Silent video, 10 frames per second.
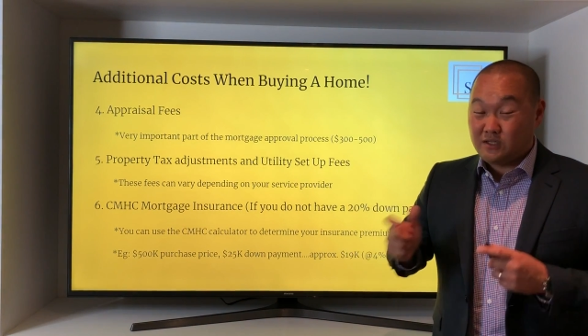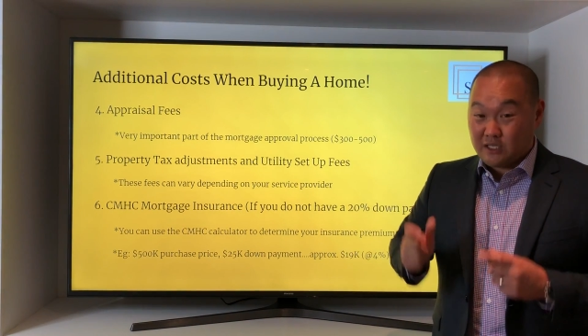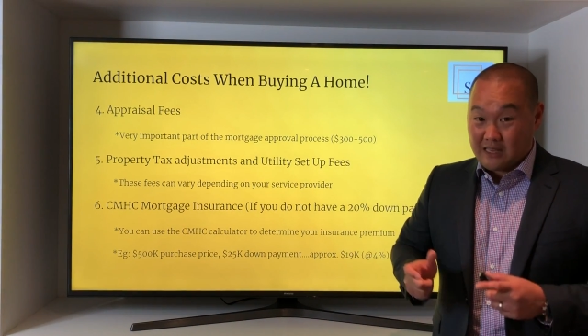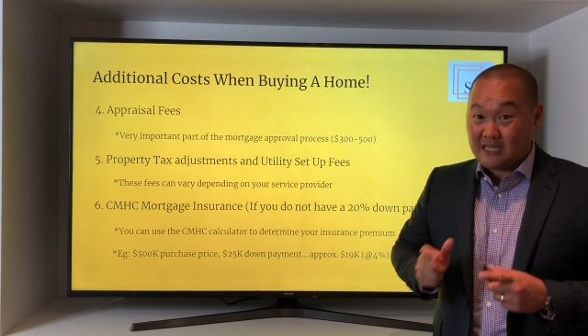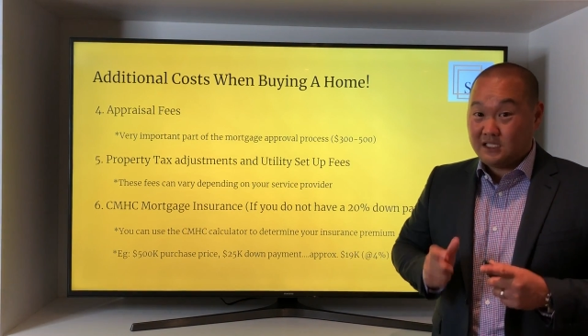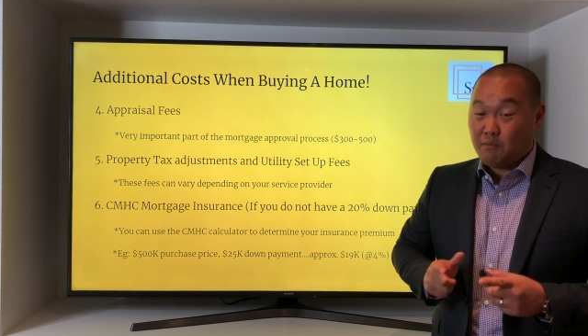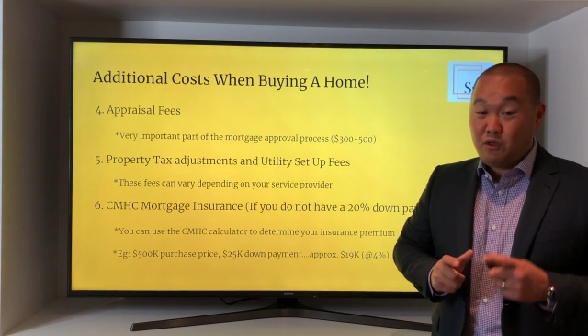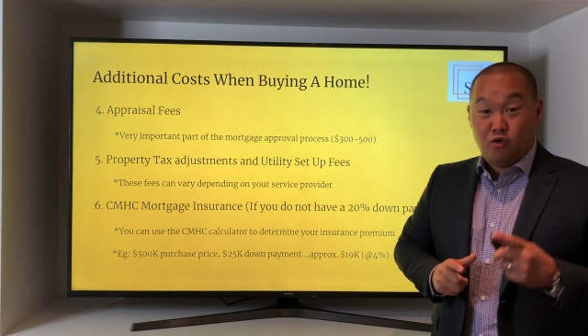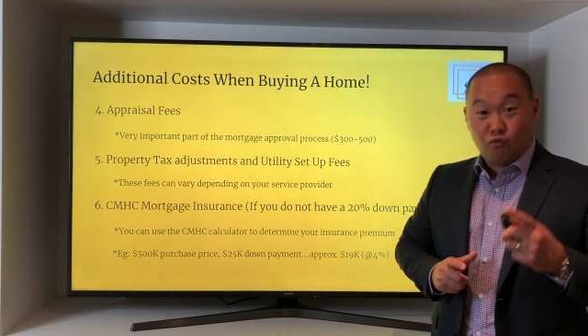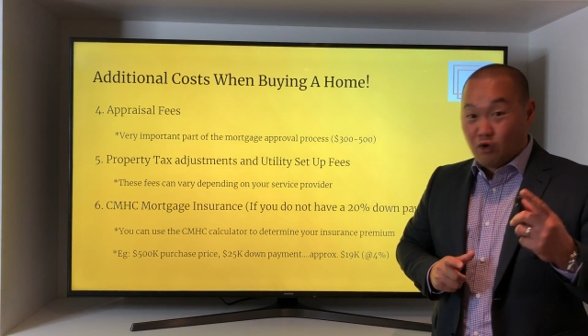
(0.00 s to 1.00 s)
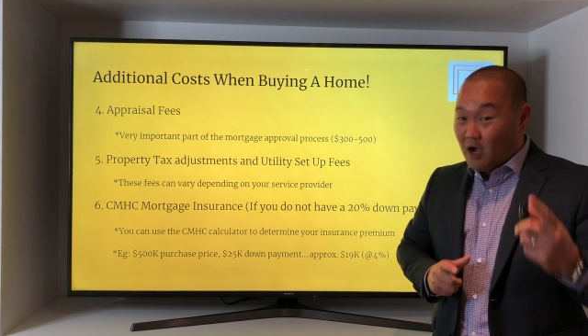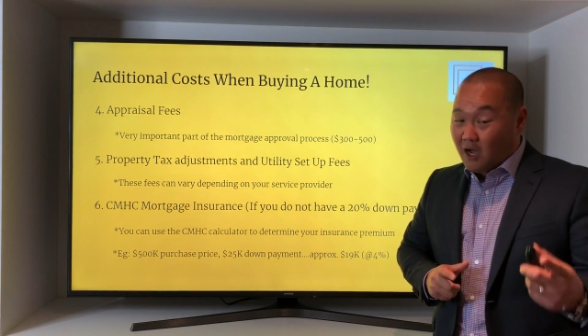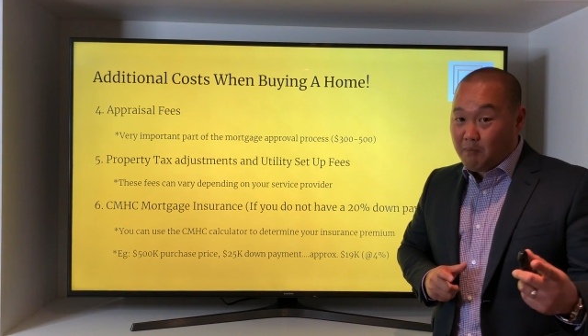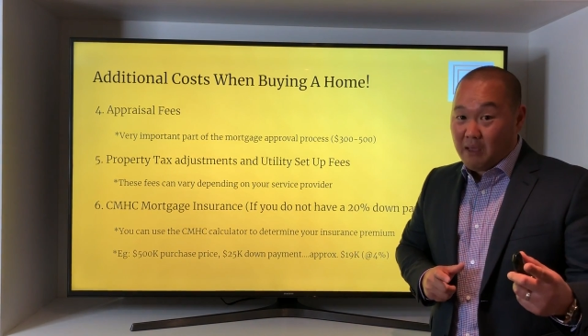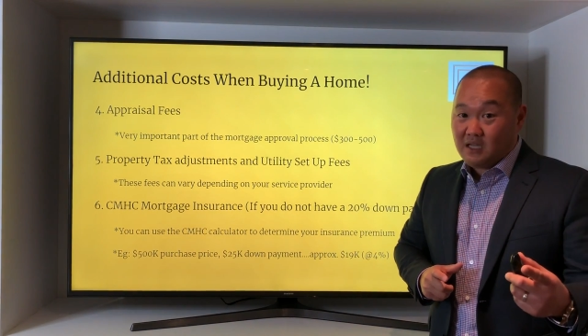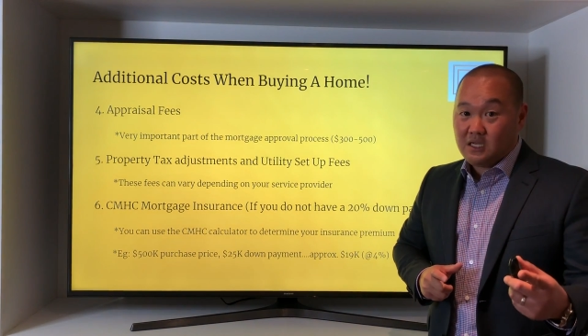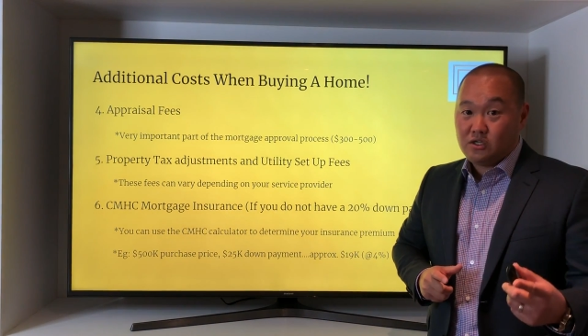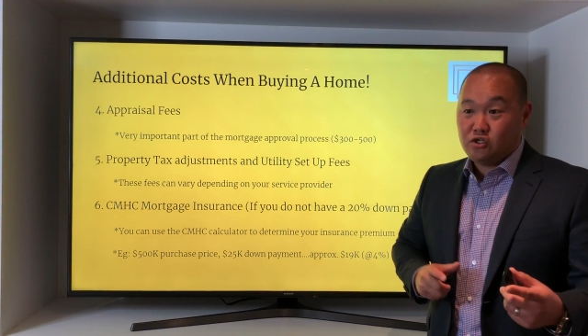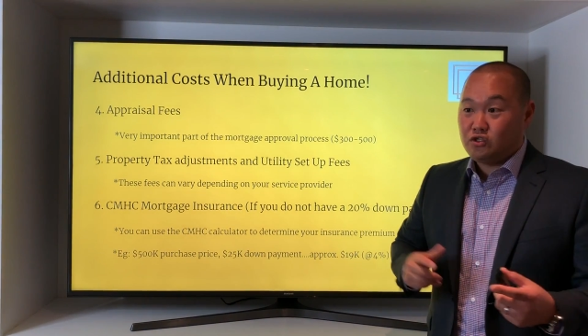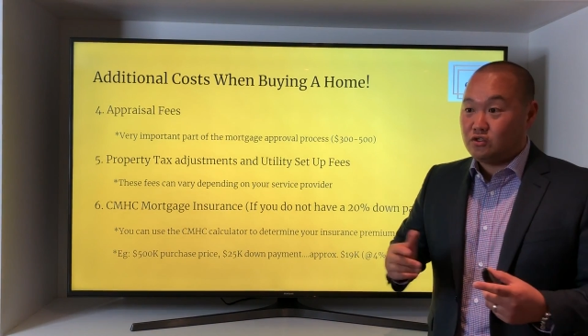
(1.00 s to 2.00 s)
So that's something you got to pay
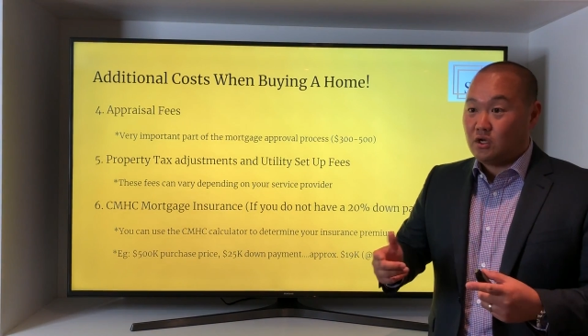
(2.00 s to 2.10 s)
attention to.